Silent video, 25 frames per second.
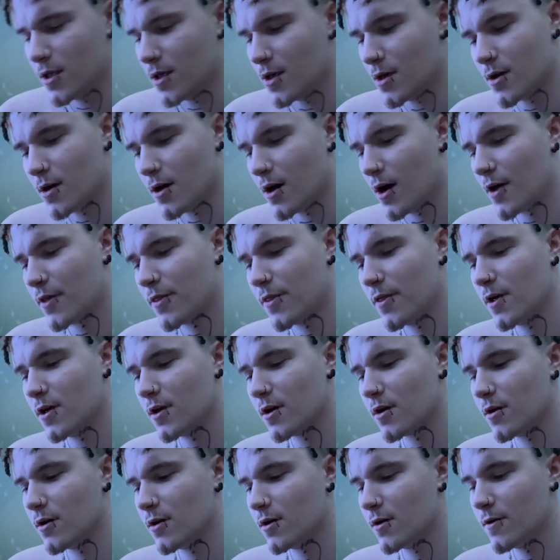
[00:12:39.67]
Yeah, I
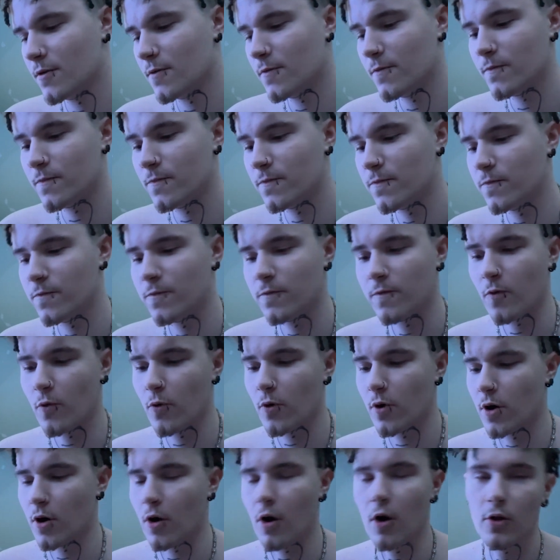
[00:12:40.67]
think
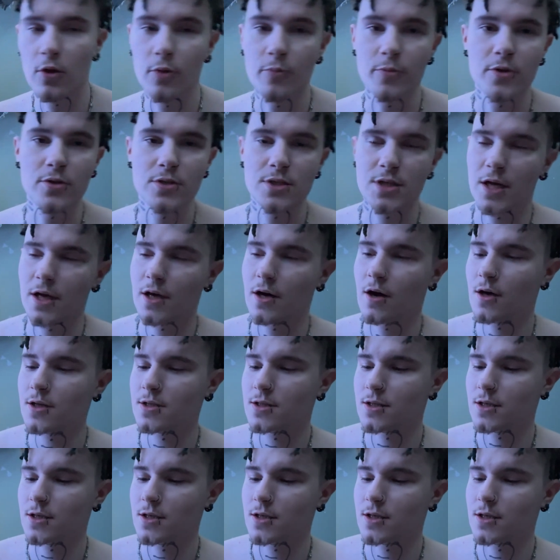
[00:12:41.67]
for all the meals I got